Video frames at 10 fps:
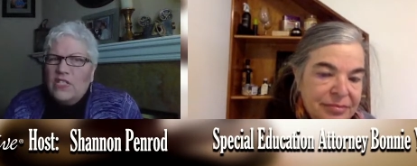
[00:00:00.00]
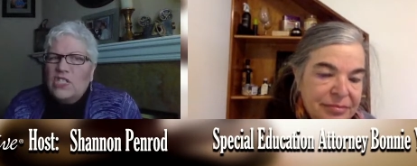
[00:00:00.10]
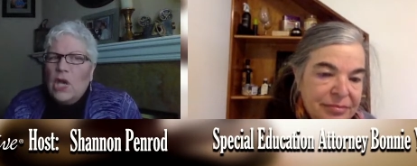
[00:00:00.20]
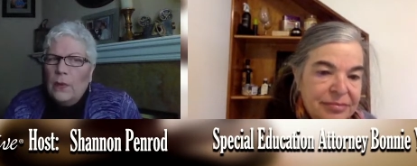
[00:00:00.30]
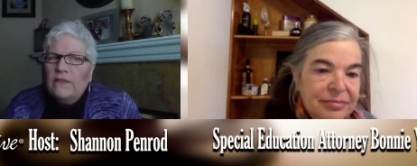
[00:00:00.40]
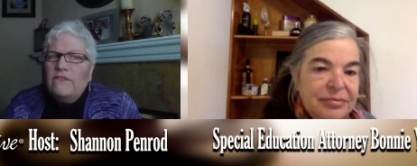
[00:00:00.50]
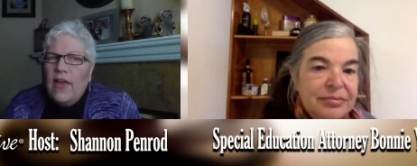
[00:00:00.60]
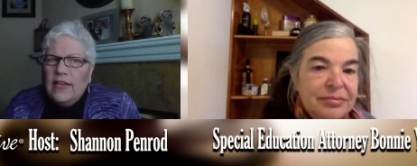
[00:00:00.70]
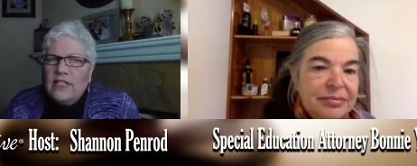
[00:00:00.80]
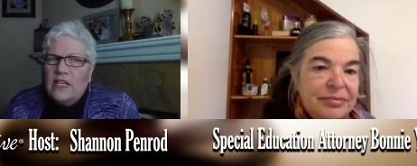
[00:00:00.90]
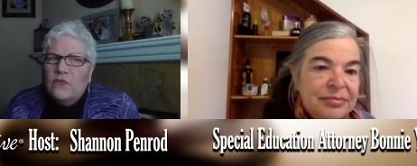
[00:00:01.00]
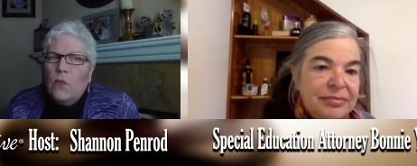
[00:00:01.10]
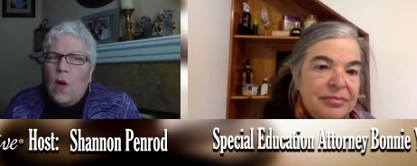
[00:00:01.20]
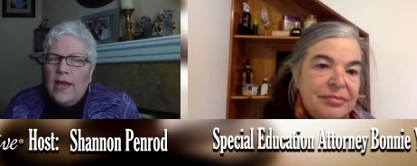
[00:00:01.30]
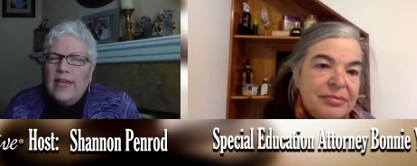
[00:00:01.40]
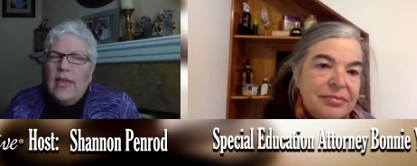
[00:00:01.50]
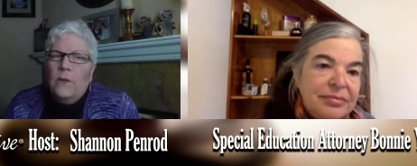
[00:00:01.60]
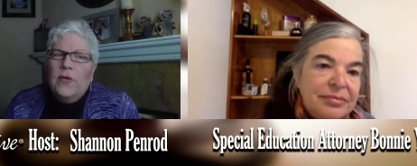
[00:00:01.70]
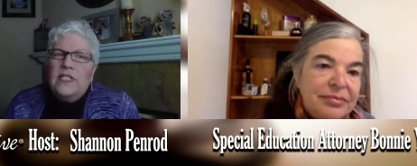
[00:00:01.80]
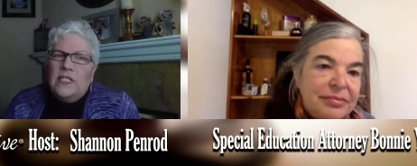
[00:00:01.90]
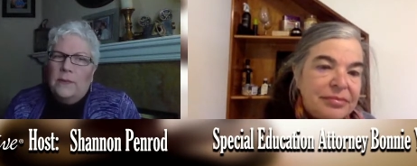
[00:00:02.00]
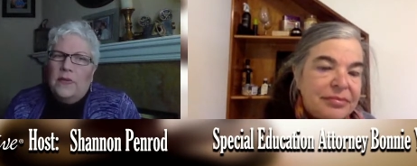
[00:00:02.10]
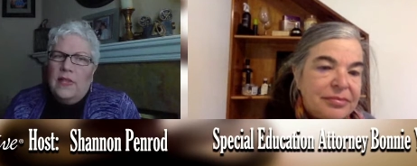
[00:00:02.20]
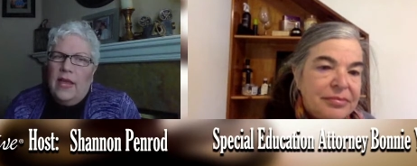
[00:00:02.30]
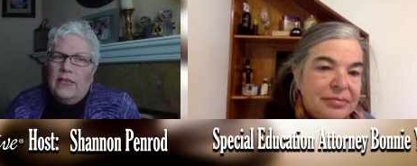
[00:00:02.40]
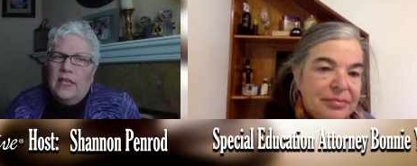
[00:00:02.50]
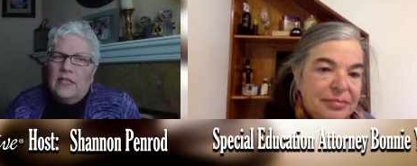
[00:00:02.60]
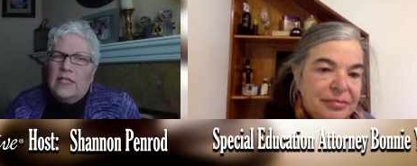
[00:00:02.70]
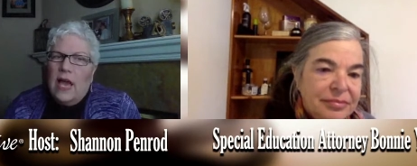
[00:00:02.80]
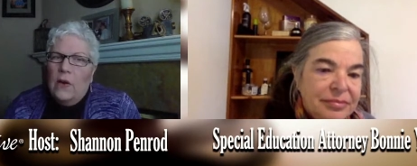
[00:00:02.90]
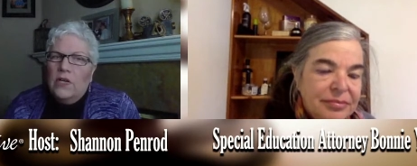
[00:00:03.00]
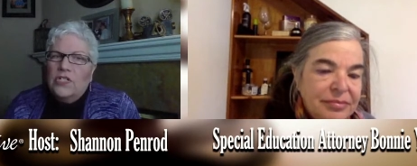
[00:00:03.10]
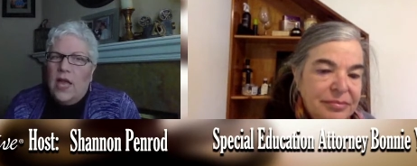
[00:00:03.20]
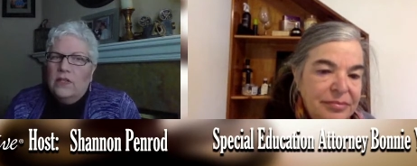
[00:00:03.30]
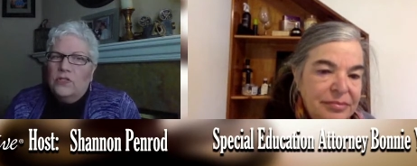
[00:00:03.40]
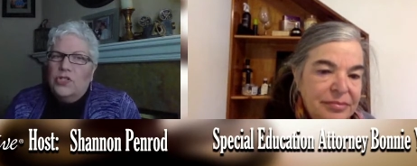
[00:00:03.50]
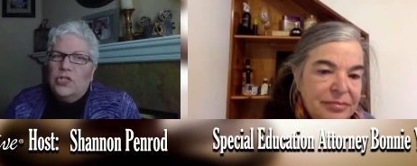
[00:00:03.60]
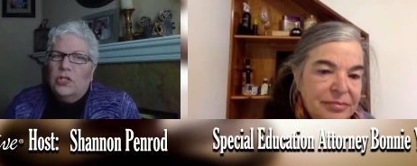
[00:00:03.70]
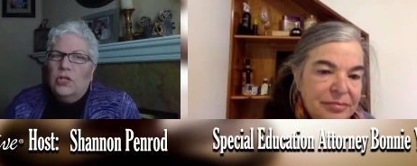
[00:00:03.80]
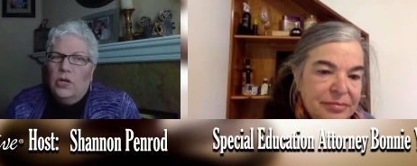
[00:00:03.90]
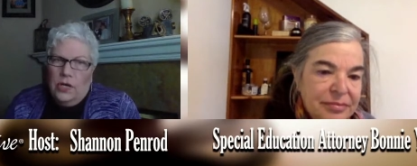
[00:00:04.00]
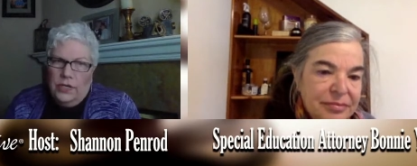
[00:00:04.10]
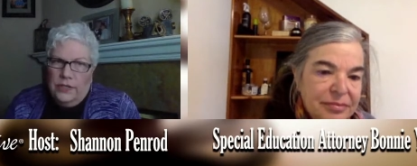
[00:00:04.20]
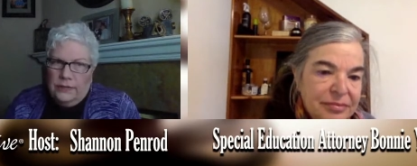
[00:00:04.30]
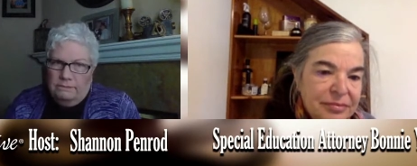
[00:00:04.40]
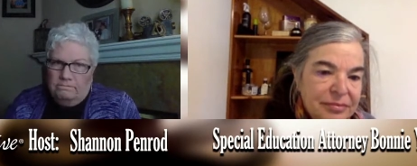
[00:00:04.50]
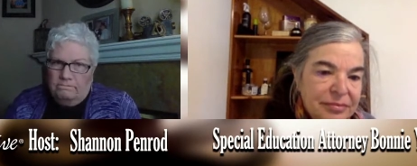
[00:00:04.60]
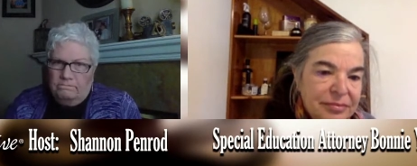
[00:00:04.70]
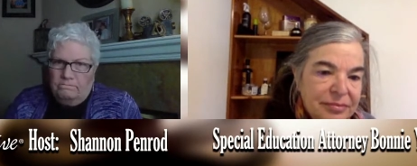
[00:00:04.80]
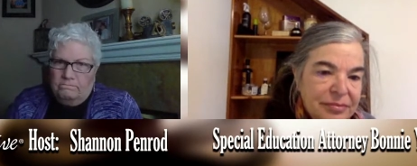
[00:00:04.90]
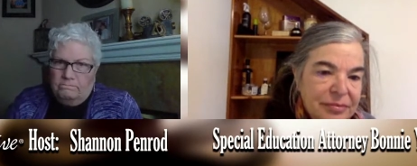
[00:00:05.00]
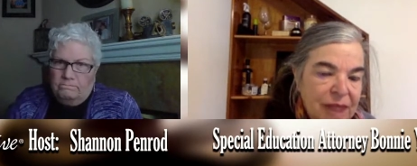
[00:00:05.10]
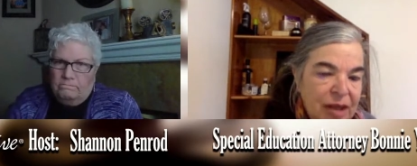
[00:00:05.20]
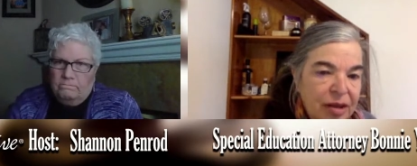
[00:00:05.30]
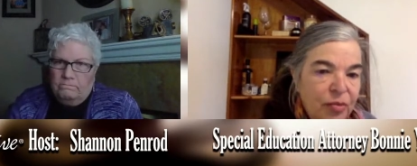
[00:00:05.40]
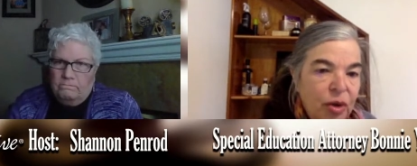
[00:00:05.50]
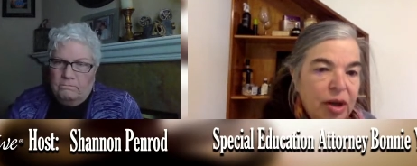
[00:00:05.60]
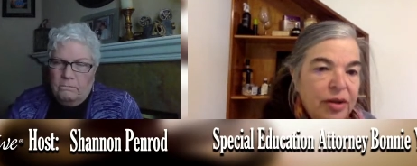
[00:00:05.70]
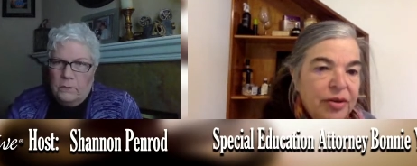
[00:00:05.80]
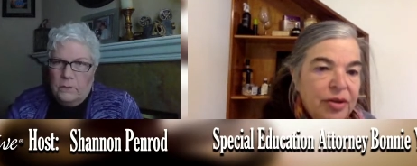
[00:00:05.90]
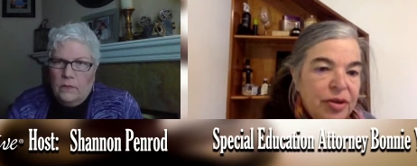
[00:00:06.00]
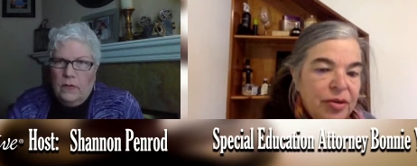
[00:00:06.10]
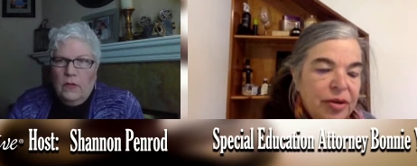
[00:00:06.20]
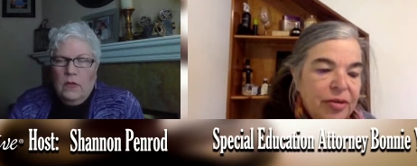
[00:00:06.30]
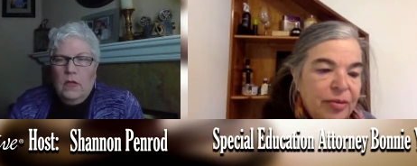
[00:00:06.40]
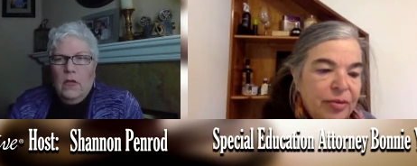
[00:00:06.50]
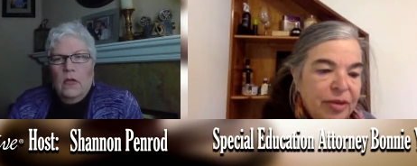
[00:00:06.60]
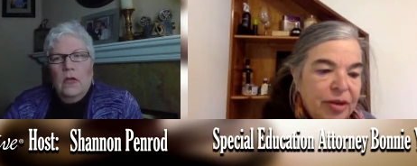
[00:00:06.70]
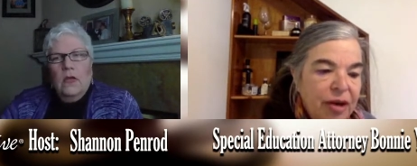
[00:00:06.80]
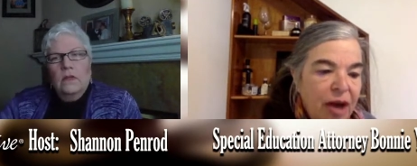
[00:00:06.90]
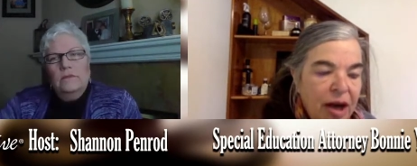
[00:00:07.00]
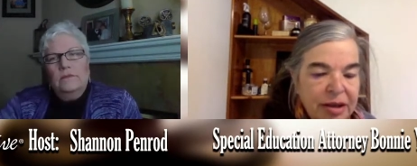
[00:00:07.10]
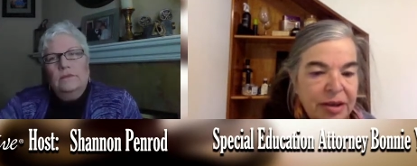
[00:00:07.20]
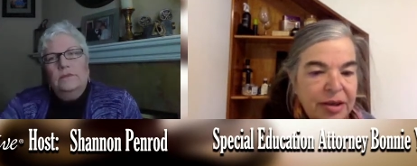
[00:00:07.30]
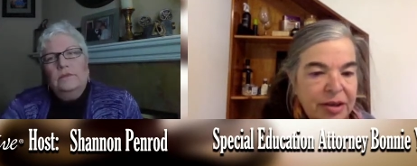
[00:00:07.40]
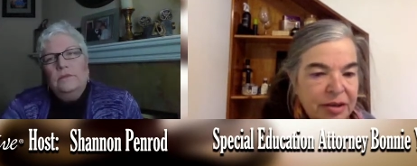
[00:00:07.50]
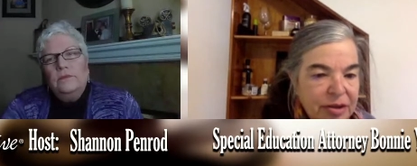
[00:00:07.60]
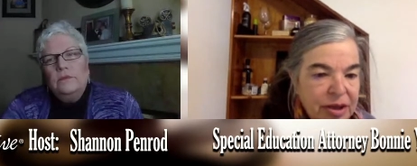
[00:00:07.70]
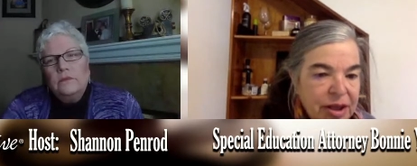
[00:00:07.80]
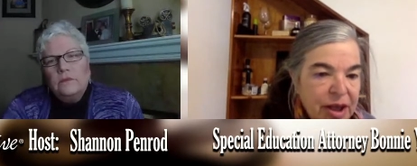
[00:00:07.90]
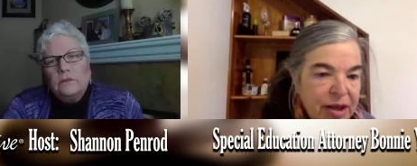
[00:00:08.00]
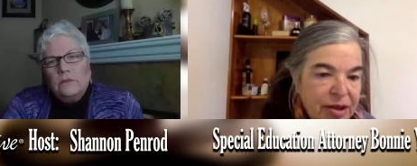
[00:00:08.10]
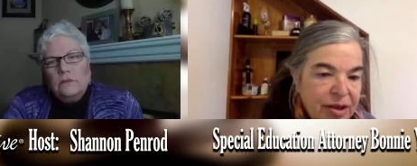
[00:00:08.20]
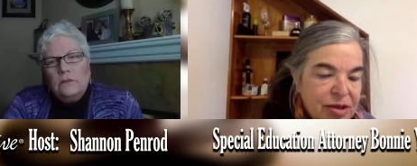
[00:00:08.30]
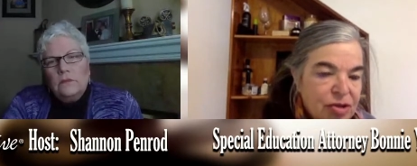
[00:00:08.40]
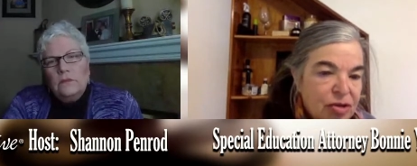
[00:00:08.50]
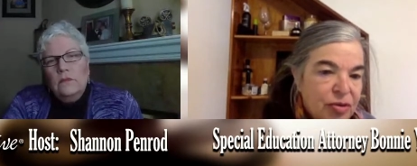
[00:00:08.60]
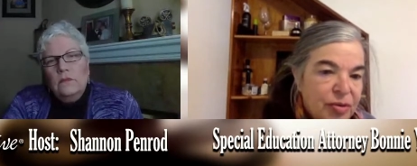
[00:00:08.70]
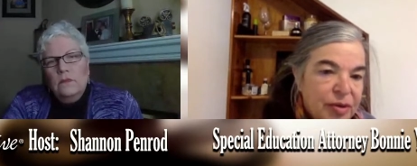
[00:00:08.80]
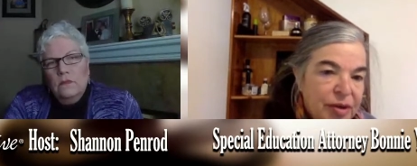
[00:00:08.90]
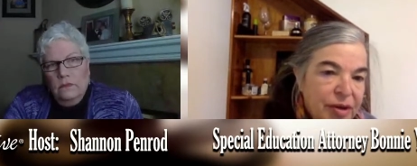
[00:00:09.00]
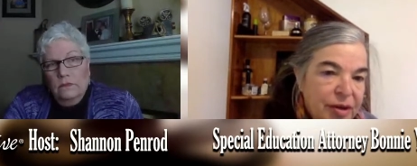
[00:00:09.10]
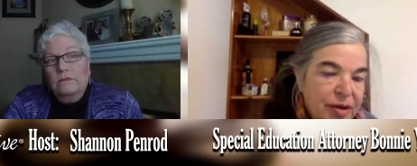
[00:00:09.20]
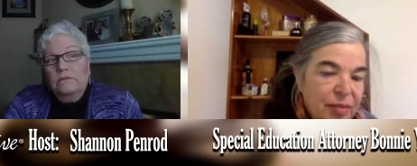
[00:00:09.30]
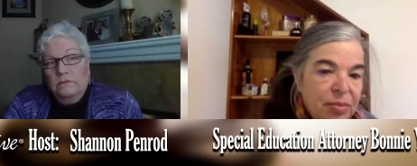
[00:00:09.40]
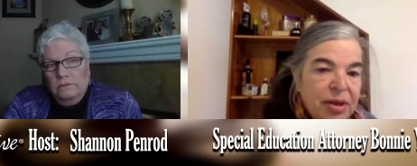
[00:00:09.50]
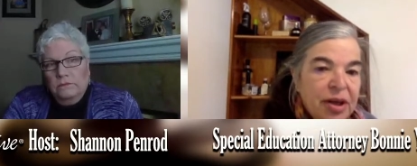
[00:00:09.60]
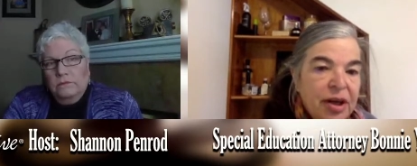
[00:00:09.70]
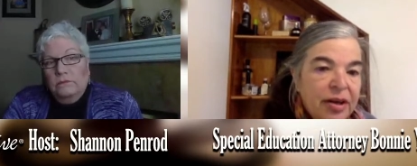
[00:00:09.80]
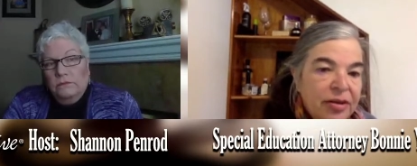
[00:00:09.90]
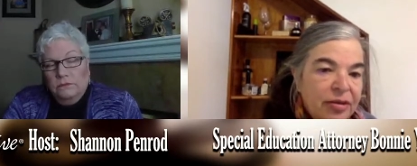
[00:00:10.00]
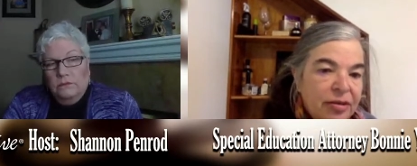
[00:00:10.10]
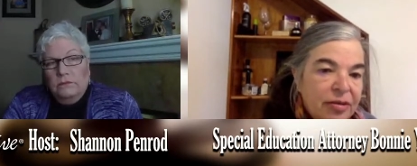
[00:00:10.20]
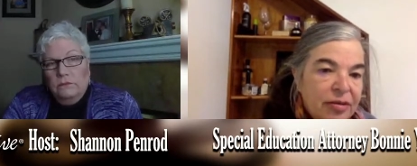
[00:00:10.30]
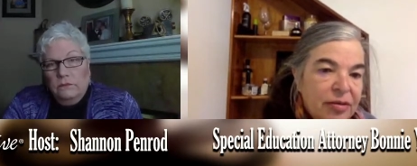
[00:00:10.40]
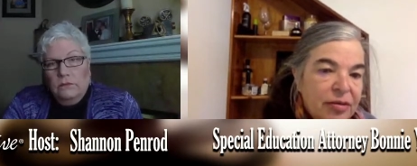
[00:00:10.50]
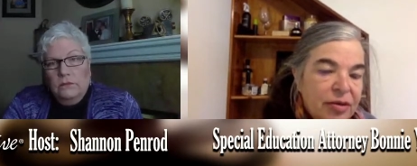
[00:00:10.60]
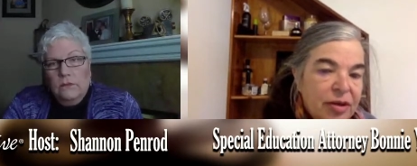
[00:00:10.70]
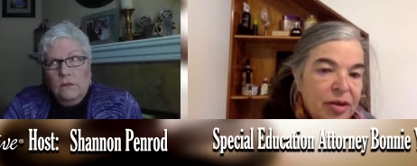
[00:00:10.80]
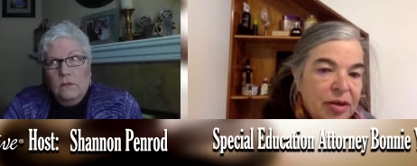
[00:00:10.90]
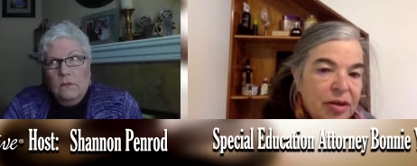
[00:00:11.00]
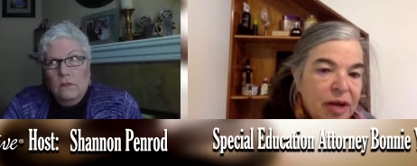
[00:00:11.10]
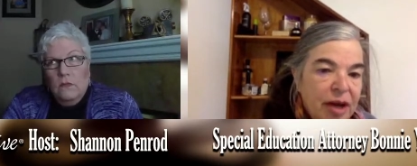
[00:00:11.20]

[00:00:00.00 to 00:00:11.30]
Speaker 1: If it's so effective, why can't we stipulate that it's how our child should learn?
Speaker 2: Well, you know, this was a hotly litigated issue because the